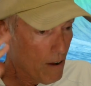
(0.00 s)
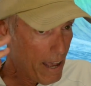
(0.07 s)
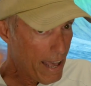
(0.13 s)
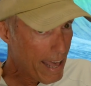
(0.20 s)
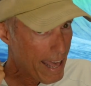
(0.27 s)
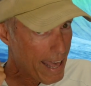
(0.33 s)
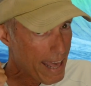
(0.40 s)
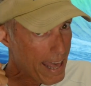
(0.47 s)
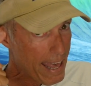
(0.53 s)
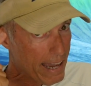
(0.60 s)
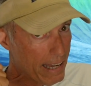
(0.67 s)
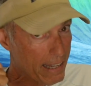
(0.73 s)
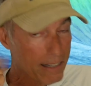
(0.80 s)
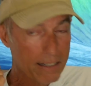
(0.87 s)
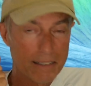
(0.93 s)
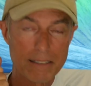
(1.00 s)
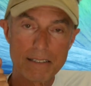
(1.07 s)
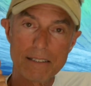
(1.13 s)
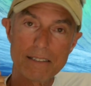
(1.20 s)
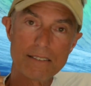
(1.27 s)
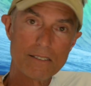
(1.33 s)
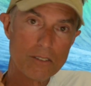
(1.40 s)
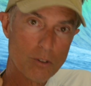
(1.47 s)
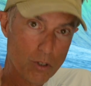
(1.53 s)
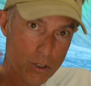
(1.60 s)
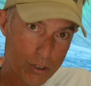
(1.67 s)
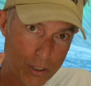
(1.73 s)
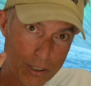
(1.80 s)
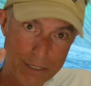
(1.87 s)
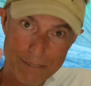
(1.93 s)
Head, of
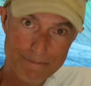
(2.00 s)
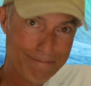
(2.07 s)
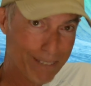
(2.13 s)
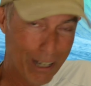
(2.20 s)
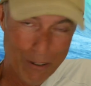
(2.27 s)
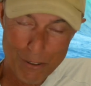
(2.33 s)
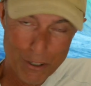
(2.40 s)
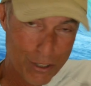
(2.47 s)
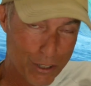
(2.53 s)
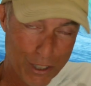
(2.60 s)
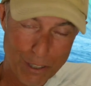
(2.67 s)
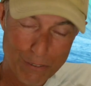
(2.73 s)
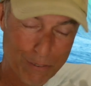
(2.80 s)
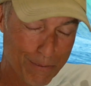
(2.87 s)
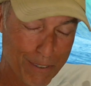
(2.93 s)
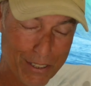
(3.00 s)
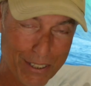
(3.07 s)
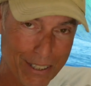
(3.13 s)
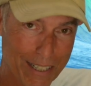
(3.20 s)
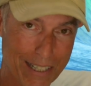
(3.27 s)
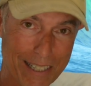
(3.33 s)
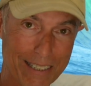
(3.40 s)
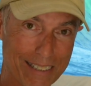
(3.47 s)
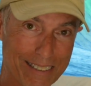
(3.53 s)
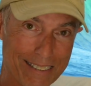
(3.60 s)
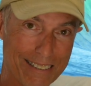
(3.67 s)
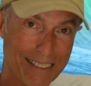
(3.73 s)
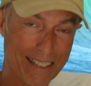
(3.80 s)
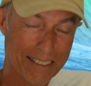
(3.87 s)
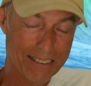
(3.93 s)
course, you cover yourself from the sun. This
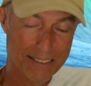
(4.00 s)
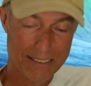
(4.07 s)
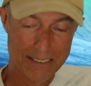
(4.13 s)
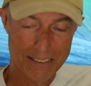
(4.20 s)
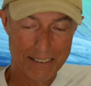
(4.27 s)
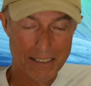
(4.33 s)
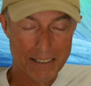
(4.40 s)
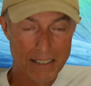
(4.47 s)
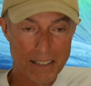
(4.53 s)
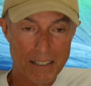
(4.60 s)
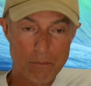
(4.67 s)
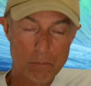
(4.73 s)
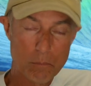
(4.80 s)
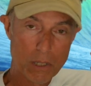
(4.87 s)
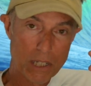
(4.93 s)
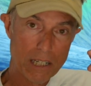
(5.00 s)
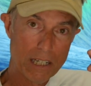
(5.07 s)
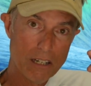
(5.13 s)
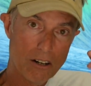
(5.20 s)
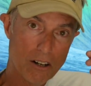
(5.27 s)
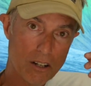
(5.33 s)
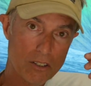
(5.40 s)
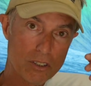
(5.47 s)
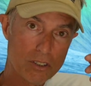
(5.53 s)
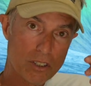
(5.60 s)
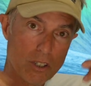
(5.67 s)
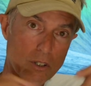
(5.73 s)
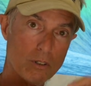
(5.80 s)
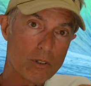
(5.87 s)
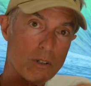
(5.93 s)
is Texas. But
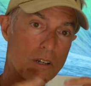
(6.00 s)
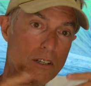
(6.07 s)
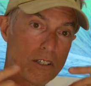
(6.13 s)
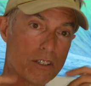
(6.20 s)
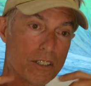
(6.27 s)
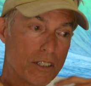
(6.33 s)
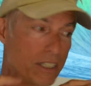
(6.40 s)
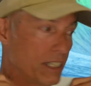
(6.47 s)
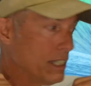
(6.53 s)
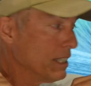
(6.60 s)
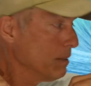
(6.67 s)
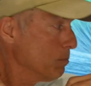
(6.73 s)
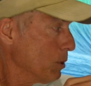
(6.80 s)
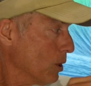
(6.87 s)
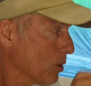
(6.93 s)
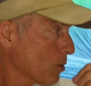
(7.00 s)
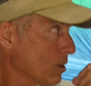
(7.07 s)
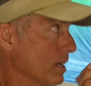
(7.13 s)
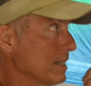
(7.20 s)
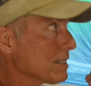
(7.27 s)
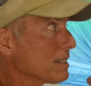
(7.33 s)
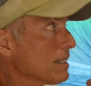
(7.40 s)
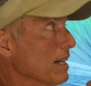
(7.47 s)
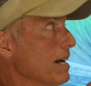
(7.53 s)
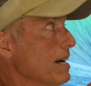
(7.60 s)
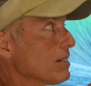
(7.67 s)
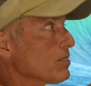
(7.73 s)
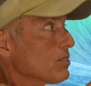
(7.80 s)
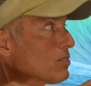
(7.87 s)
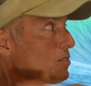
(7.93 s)
also, you need polarized
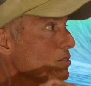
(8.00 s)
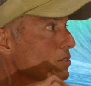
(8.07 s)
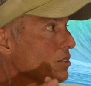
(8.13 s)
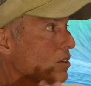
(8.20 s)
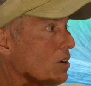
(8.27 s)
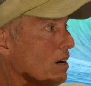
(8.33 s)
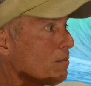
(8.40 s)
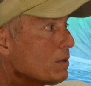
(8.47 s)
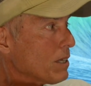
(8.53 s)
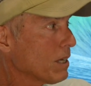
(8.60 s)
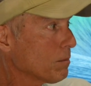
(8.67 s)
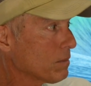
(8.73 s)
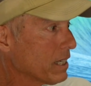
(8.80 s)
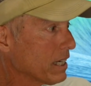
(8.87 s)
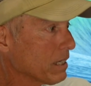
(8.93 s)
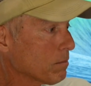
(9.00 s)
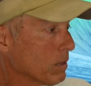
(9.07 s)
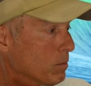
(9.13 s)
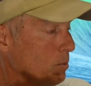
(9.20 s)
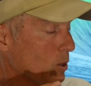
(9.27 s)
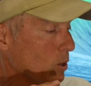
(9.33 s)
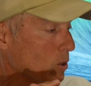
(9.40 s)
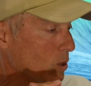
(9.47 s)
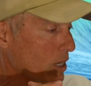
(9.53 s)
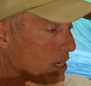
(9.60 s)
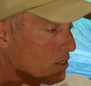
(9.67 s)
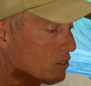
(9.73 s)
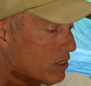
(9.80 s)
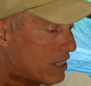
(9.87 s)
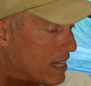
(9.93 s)
glasses. So I've been updating my
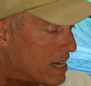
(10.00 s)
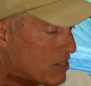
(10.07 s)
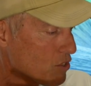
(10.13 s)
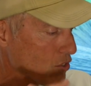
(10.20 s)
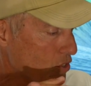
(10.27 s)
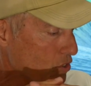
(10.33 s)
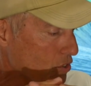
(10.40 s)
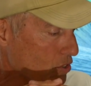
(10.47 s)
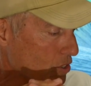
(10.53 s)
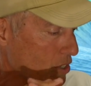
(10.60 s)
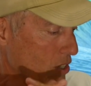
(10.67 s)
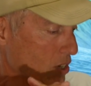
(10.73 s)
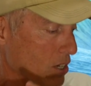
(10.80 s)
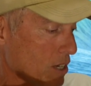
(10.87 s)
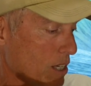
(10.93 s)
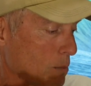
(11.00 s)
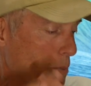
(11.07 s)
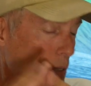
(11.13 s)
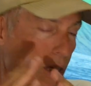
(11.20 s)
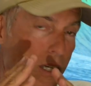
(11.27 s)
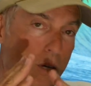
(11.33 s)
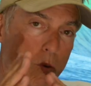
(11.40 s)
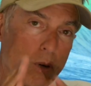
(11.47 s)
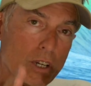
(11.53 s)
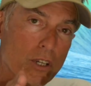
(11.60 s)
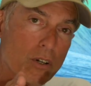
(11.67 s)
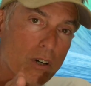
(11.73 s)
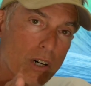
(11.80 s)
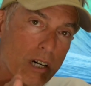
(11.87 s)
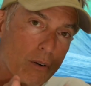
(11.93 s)
polarized glasses depending on where
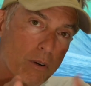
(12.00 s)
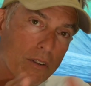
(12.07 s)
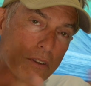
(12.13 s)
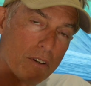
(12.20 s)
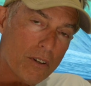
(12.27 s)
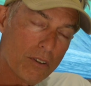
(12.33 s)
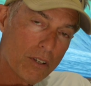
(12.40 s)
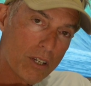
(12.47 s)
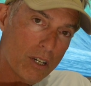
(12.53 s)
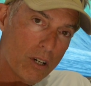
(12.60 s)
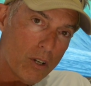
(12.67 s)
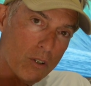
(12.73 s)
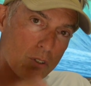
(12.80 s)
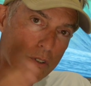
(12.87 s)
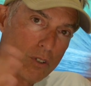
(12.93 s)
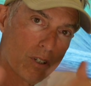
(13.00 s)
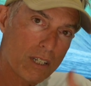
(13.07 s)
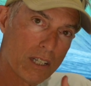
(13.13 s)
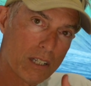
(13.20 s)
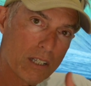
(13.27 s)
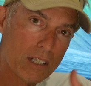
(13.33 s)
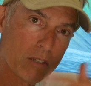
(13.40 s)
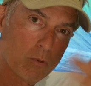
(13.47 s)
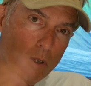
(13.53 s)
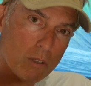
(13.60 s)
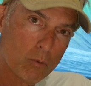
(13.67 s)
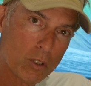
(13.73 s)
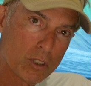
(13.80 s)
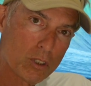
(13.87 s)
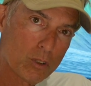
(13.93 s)
you are, whether you're on the coast or inland,
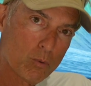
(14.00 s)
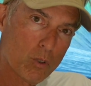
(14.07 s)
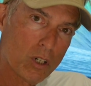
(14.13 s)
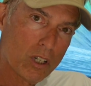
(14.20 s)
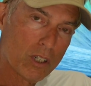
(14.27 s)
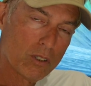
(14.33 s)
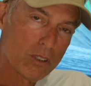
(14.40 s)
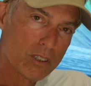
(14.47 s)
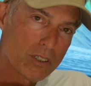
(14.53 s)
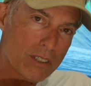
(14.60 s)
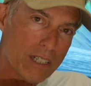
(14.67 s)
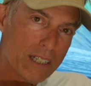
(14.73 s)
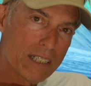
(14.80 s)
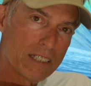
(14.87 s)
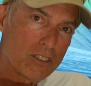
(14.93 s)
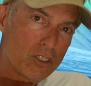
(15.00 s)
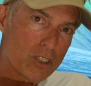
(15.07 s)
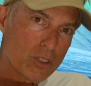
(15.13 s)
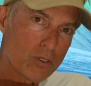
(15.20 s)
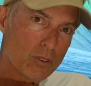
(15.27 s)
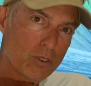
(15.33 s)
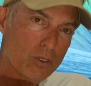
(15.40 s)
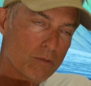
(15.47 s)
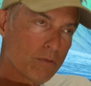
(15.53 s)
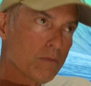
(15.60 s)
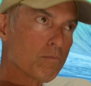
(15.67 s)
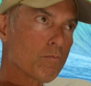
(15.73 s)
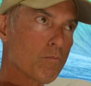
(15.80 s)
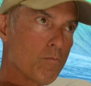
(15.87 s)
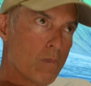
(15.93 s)
what, what your water looks like in general,
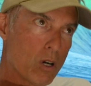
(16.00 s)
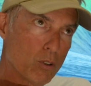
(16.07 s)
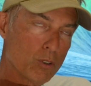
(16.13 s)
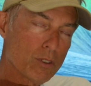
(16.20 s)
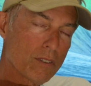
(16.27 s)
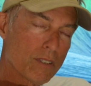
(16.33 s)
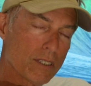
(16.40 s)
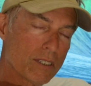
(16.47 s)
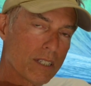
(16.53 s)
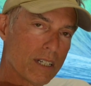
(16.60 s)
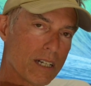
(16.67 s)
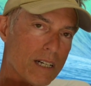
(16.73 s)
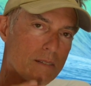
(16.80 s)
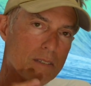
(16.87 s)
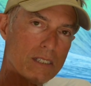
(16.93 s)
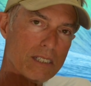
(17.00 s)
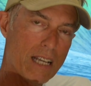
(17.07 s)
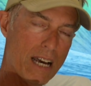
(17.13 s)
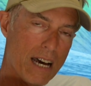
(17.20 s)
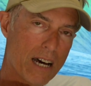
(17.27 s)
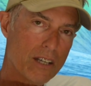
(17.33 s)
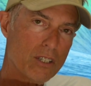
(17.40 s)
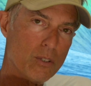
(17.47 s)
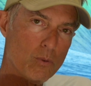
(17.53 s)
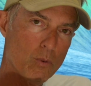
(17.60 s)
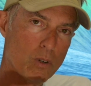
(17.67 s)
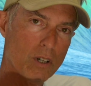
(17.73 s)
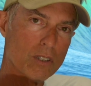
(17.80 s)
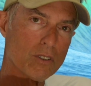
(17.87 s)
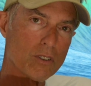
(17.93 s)
most of the time is how you
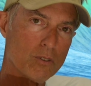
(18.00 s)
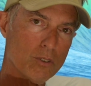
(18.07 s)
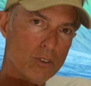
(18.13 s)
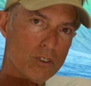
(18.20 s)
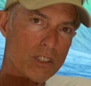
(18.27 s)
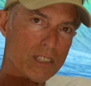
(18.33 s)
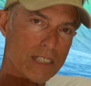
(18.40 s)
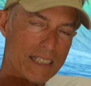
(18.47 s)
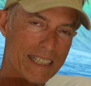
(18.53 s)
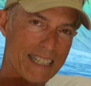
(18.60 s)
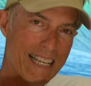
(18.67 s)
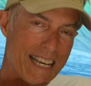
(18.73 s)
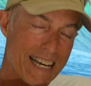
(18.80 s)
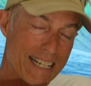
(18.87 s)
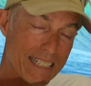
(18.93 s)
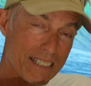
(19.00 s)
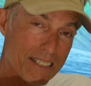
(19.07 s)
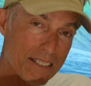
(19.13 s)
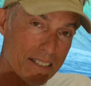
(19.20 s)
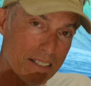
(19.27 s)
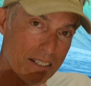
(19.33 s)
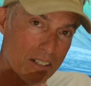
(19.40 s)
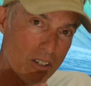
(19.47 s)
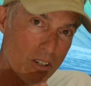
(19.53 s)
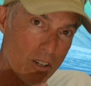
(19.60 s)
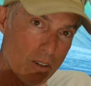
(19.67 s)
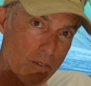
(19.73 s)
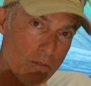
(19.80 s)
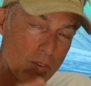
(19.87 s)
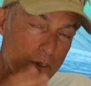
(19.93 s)
want to select
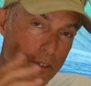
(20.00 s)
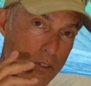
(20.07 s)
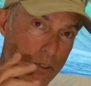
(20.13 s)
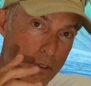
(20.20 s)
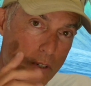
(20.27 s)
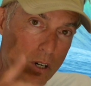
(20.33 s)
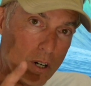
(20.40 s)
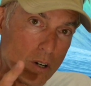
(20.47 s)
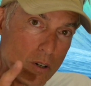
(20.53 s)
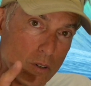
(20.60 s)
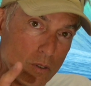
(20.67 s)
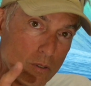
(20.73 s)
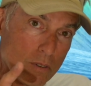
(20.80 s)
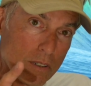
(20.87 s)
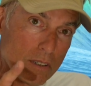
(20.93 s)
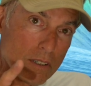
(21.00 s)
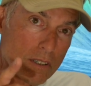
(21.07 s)
your own